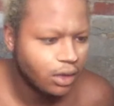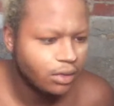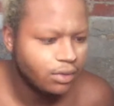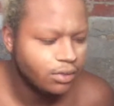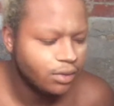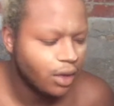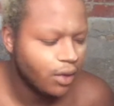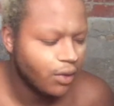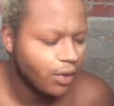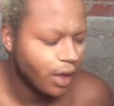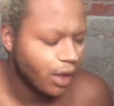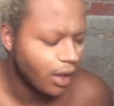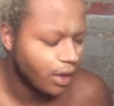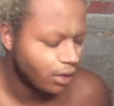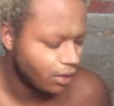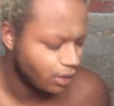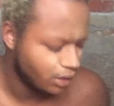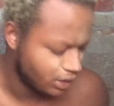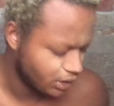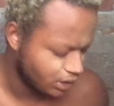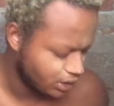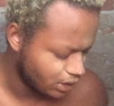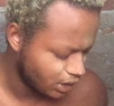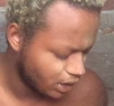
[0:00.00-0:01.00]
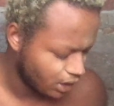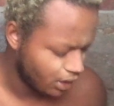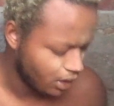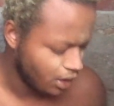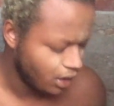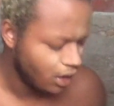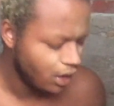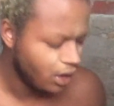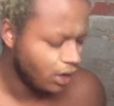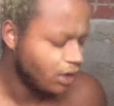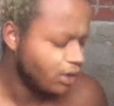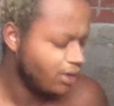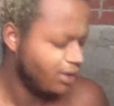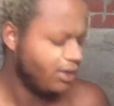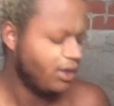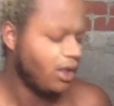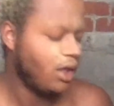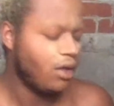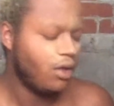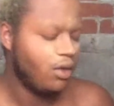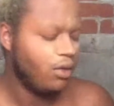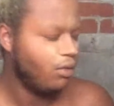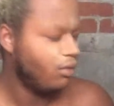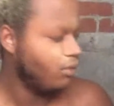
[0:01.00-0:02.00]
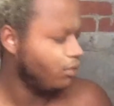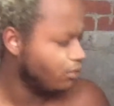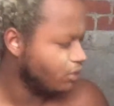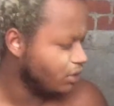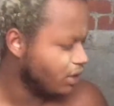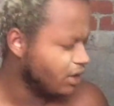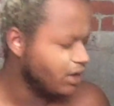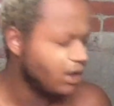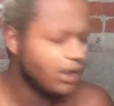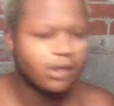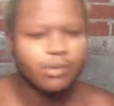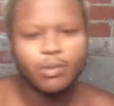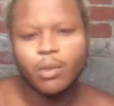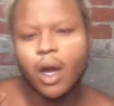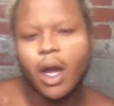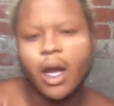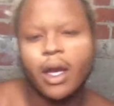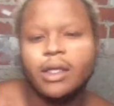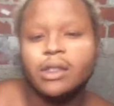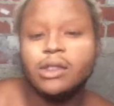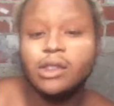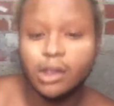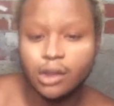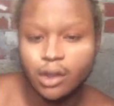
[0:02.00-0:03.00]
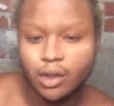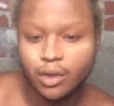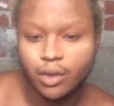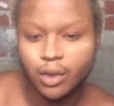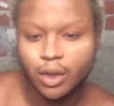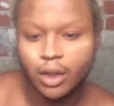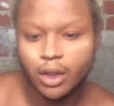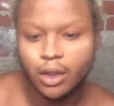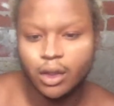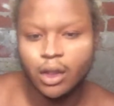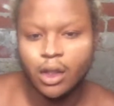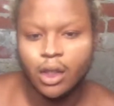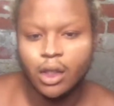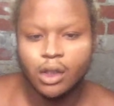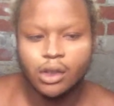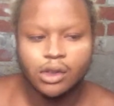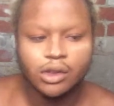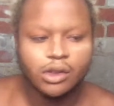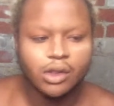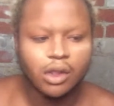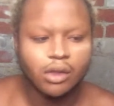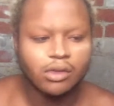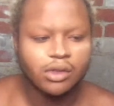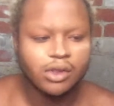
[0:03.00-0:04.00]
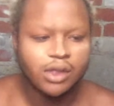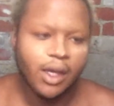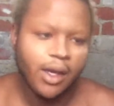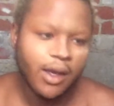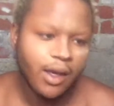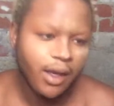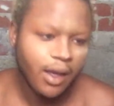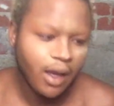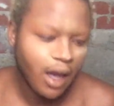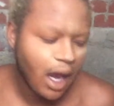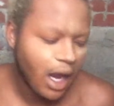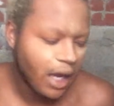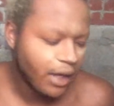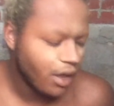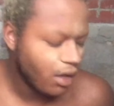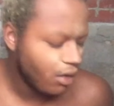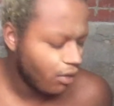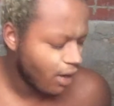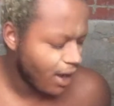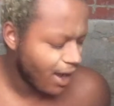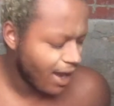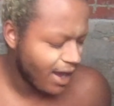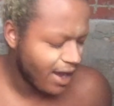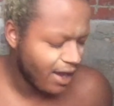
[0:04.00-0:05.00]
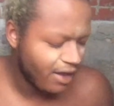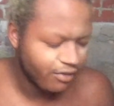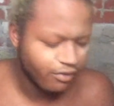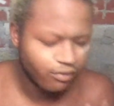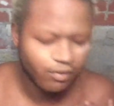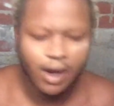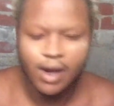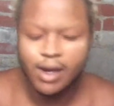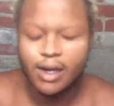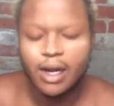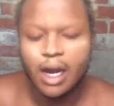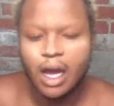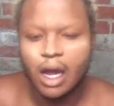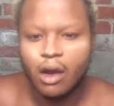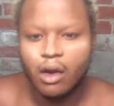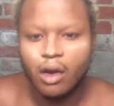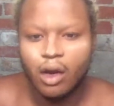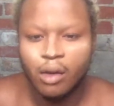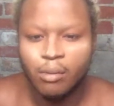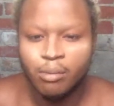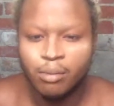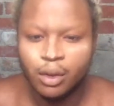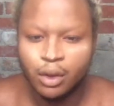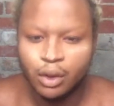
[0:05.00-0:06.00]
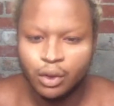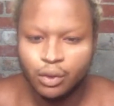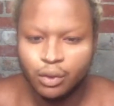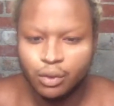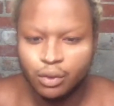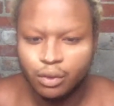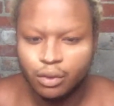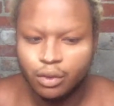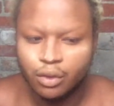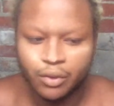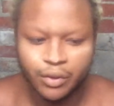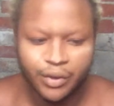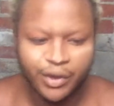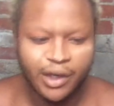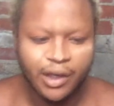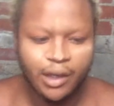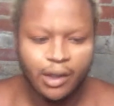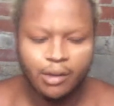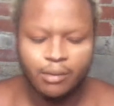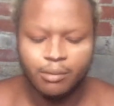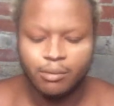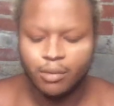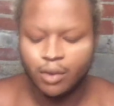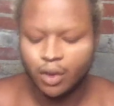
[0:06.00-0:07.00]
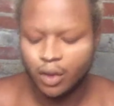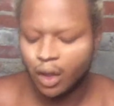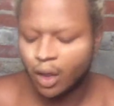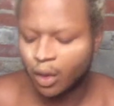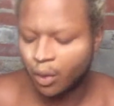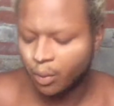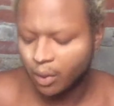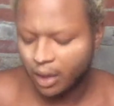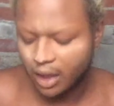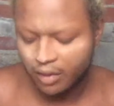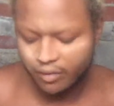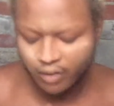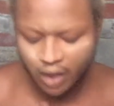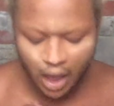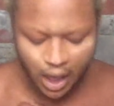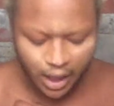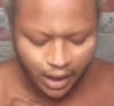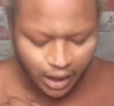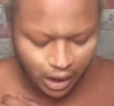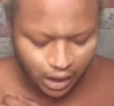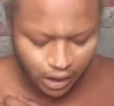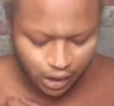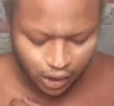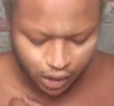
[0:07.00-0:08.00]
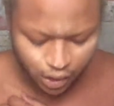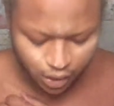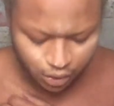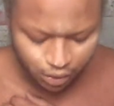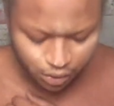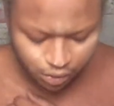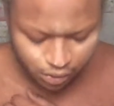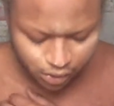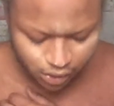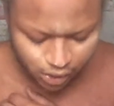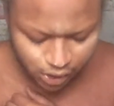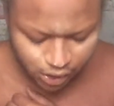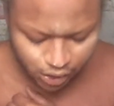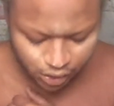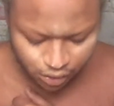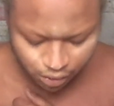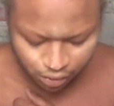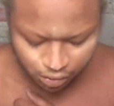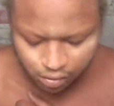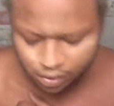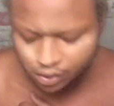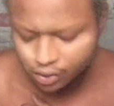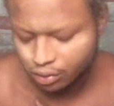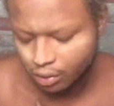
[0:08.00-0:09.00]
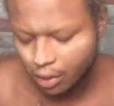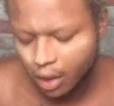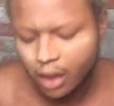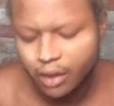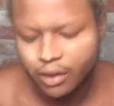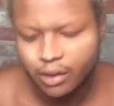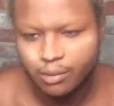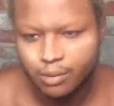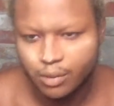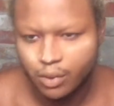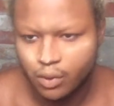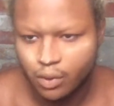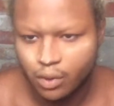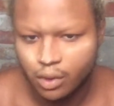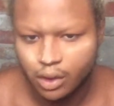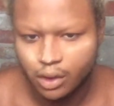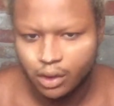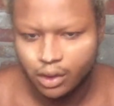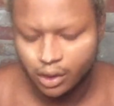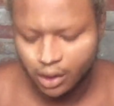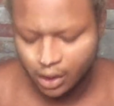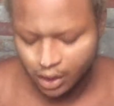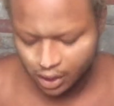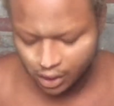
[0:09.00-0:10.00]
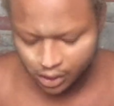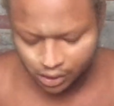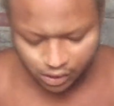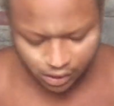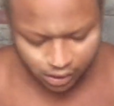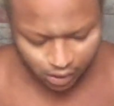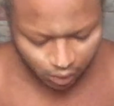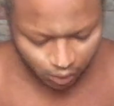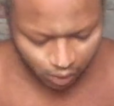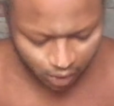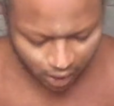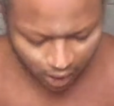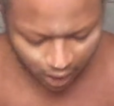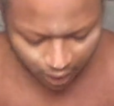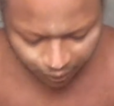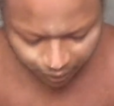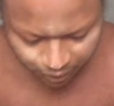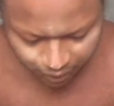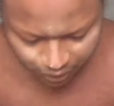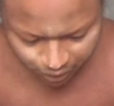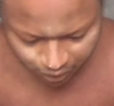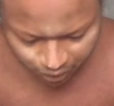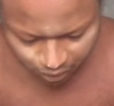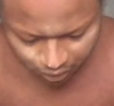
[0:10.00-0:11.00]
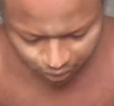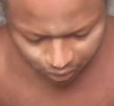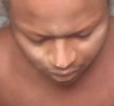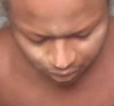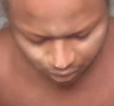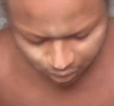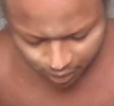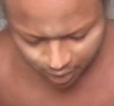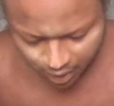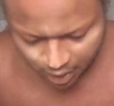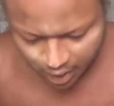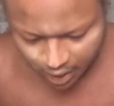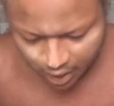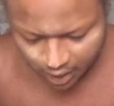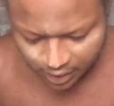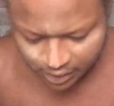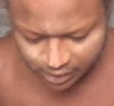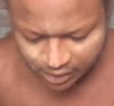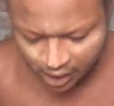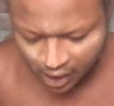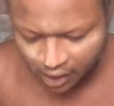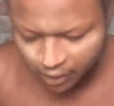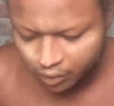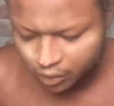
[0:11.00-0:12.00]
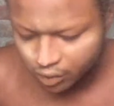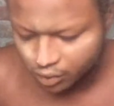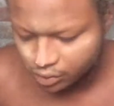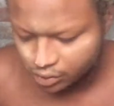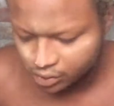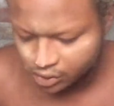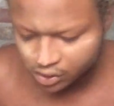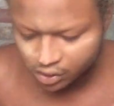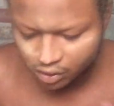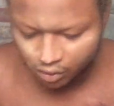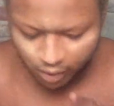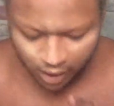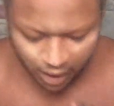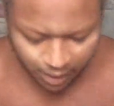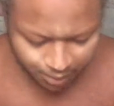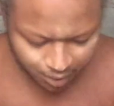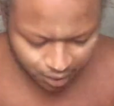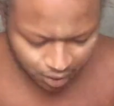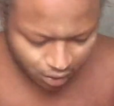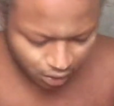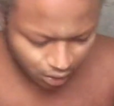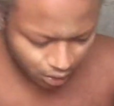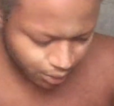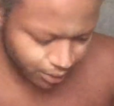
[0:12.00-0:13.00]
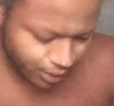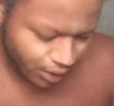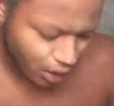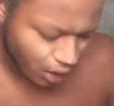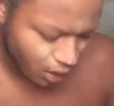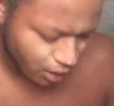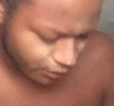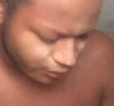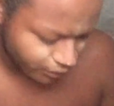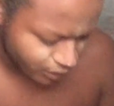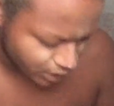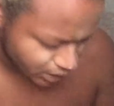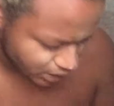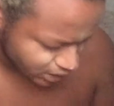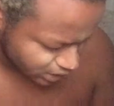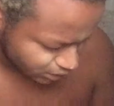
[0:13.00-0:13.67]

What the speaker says: okay, let's see. So this is my secret. So say I don't have right now a blue cream or whatever I can use to draw them on. So what I will do is I will scrape a little bit off of this